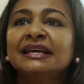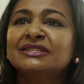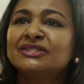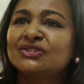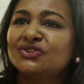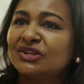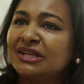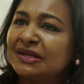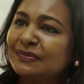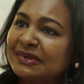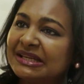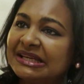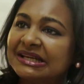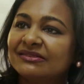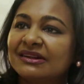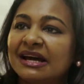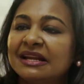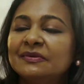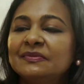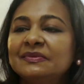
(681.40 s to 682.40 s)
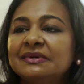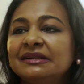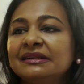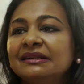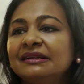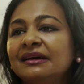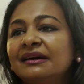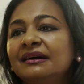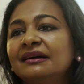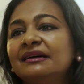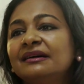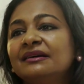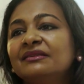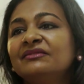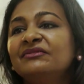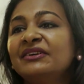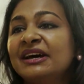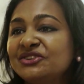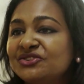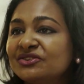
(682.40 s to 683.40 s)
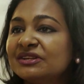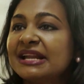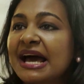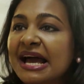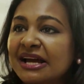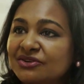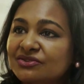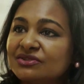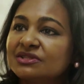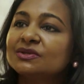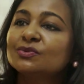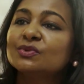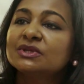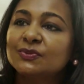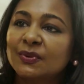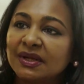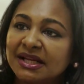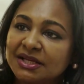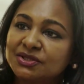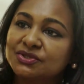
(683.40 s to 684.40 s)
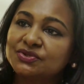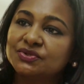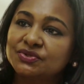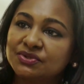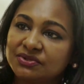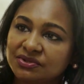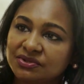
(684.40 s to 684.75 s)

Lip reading: extremely credible veteran actress who was willing to